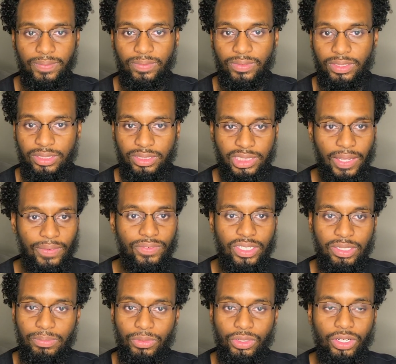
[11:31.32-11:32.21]
70
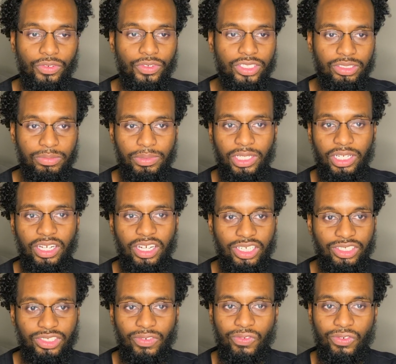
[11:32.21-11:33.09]
more, which will be
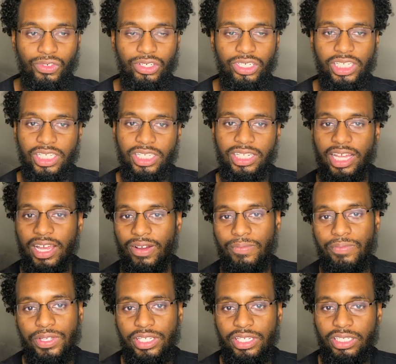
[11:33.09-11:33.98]
140, and that'll
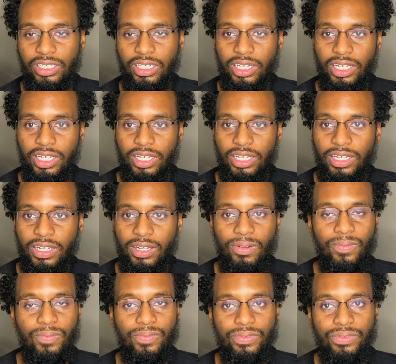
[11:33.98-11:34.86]
be
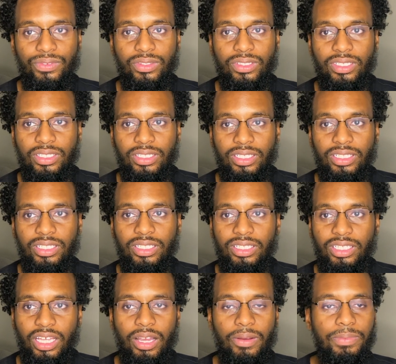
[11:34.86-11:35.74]

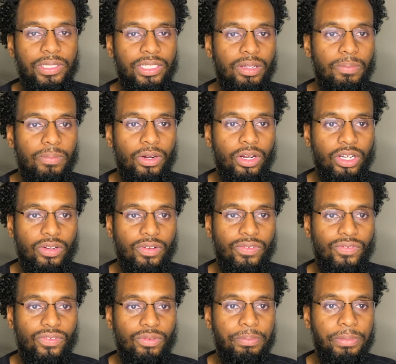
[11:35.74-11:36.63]
the mark
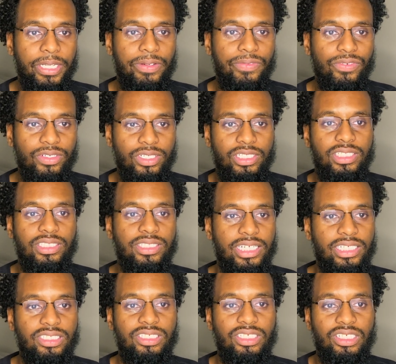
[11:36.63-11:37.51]
for me for this
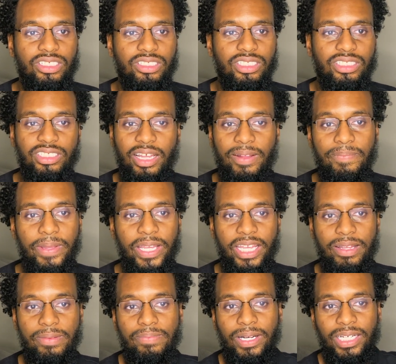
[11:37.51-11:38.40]
next year. Since I
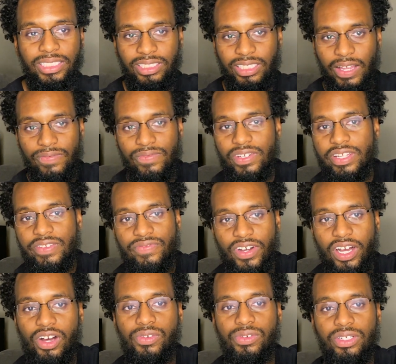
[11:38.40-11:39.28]
made my 70
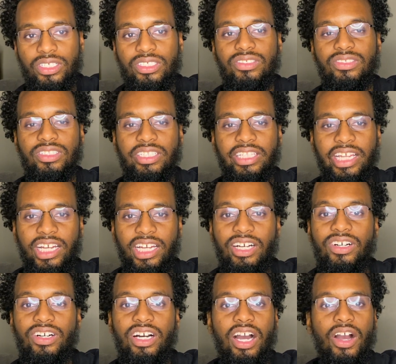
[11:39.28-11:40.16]
followers
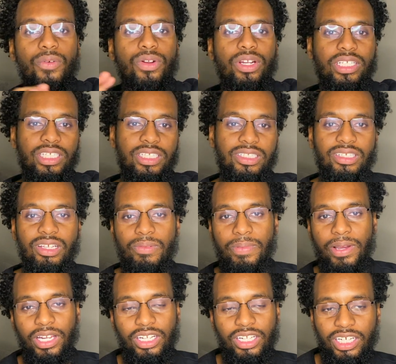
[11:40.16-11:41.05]
now, I want to get to
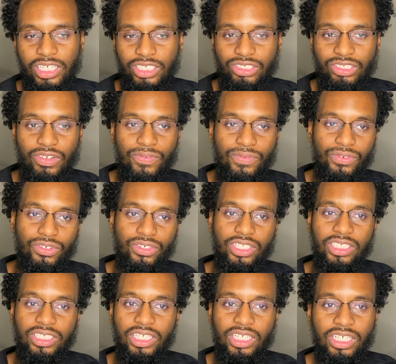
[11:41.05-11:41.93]
about 140.
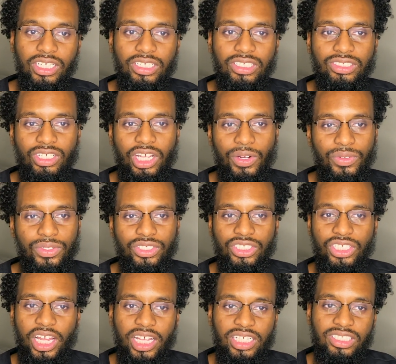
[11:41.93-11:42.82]
So I want
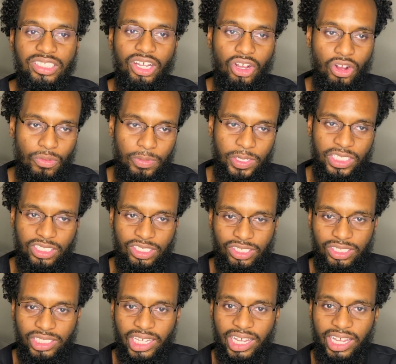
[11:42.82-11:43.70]
you guys to hold me
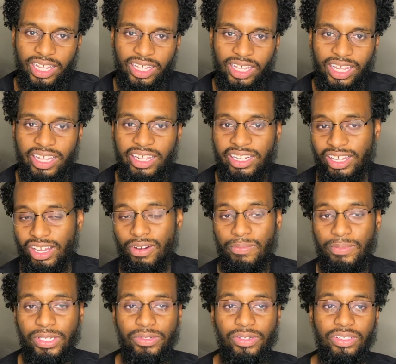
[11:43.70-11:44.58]
to that and help
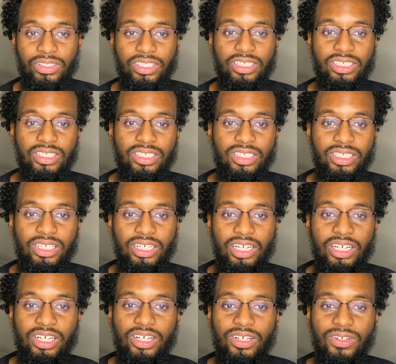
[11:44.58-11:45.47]
me with it.
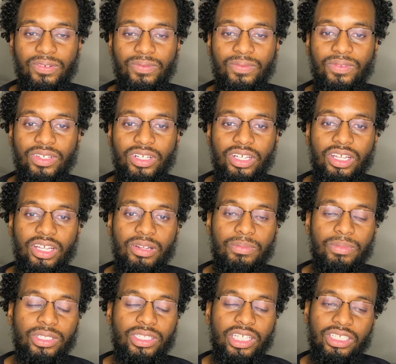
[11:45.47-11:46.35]

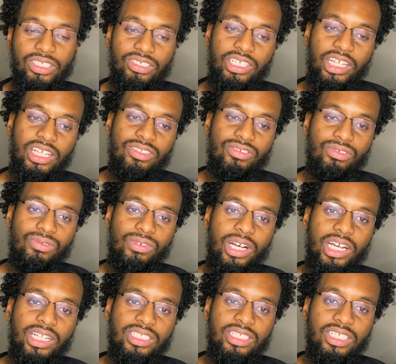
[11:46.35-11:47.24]
But thank you guys for
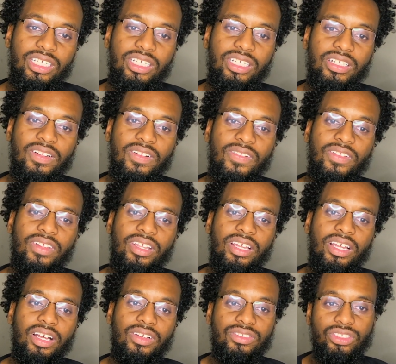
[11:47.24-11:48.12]
watching.
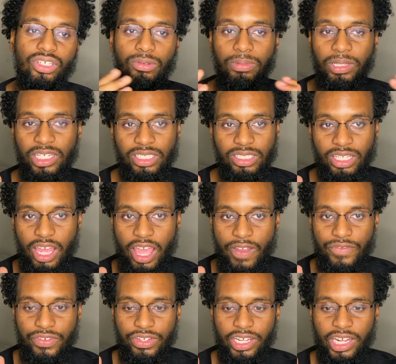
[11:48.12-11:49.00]
I'm so blessed to
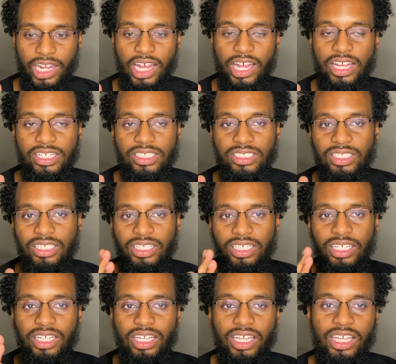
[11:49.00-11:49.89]
have you guys,
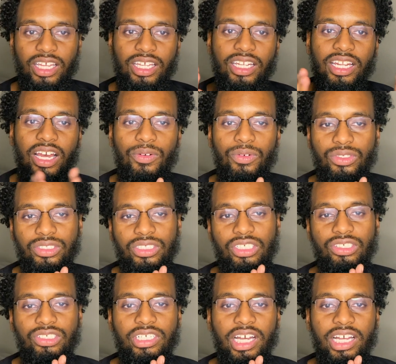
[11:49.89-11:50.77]
and I will see
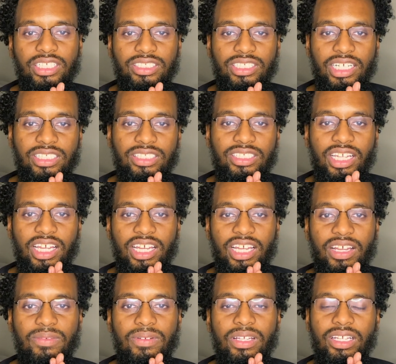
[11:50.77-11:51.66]
you guys next
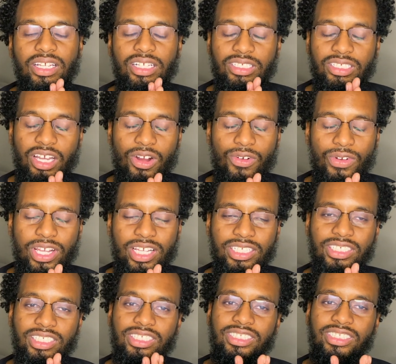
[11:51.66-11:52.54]
time. As
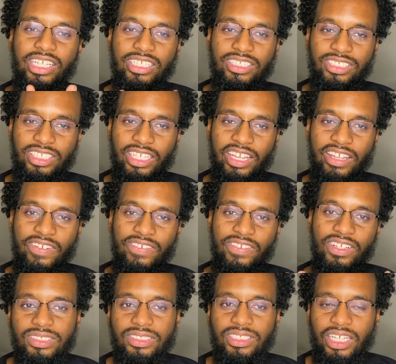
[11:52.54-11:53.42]
always, stay safe,
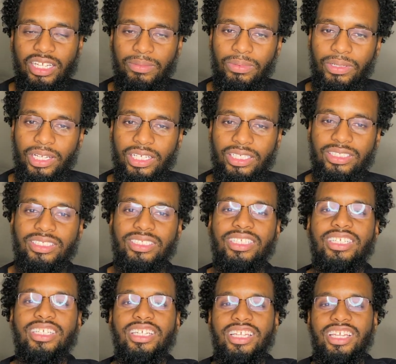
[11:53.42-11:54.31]
stay
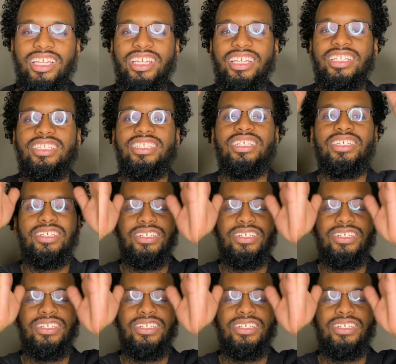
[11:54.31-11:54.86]
blessed, and